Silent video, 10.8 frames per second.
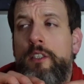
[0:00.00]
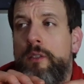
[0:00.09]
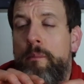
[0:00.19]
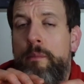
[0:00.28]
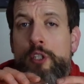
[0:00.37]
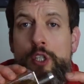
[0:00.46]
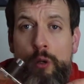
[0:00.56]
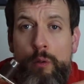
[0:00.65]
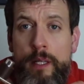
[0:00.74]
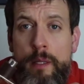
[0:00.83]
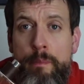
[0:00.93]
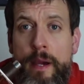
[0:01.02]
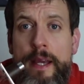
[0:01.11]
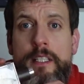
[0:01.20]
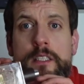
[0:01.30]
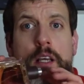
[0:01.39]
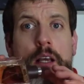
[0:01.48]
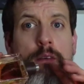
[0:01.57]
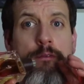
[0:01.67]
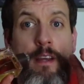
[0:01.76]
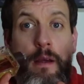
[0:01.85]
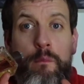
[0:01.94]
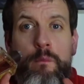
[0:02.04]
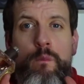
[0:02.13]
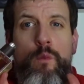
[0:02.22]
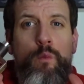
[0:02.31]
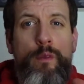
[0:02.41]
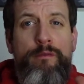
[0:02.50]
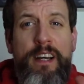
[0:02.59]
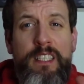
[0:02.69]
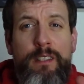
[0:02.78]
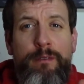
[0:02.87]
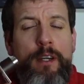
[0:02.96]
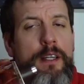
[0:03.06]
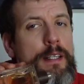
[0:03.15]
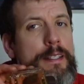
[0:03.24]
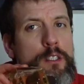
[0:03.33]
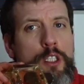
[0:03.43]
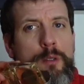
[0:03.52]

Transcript: Some patchouli in the base. Again, with vetiver, it